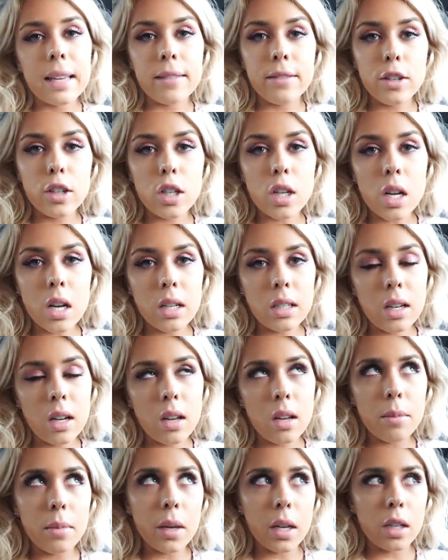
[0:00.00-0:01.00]
If you're not
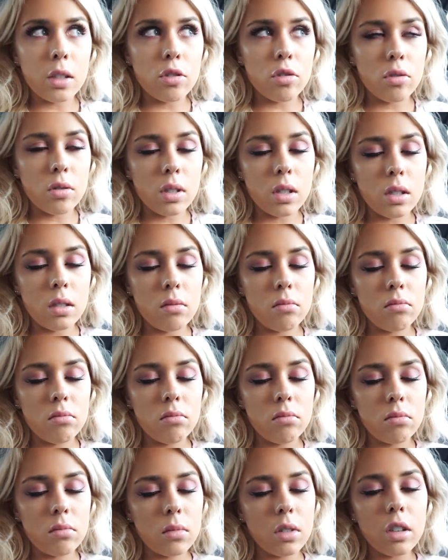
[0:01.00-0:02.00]
a patron
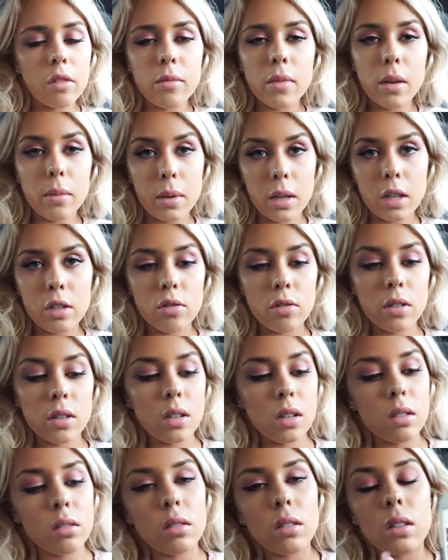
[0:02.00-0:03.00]
of my
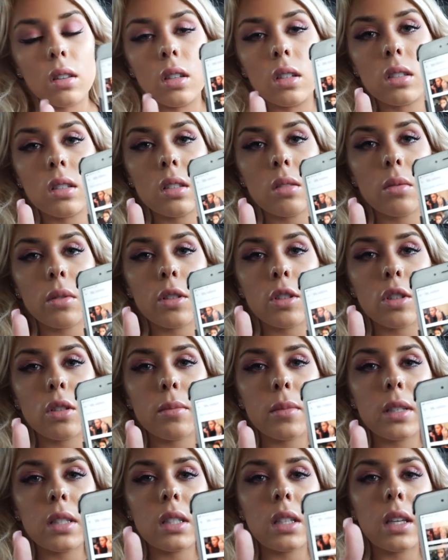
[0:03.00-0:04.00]
Patreon, this is what you're
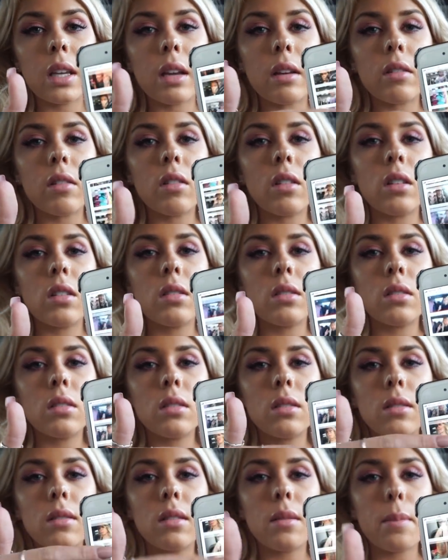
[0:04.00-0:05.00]
missing out on,
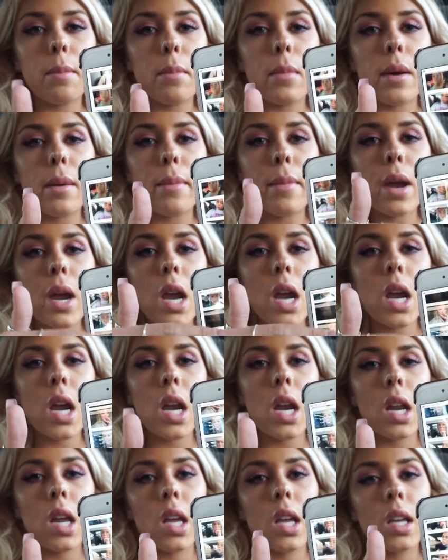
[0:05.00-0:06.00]
baby.
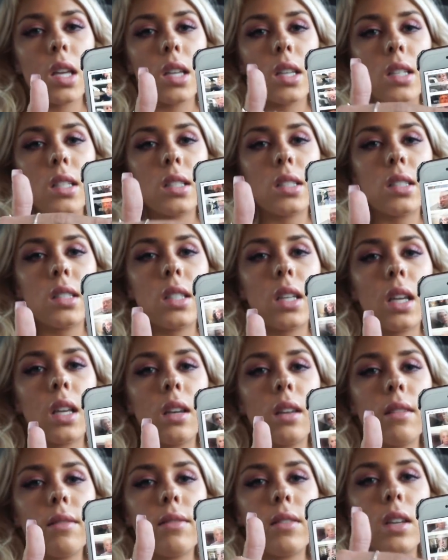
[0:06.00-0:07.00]

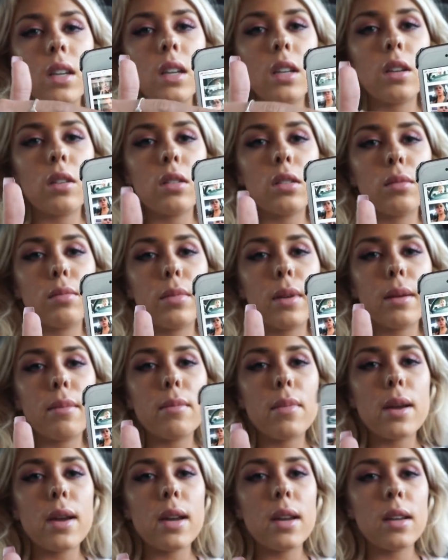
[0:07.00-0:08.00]
Daily videos,
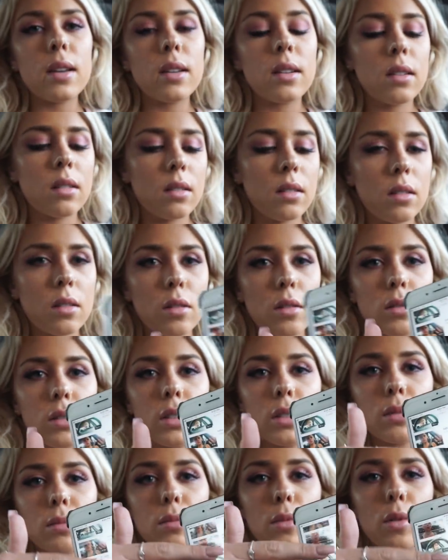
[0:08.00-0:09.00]
baby. Oh,
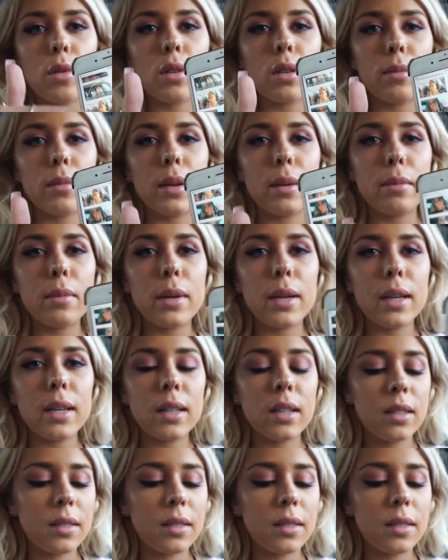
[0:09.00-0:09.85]
there's more, baby.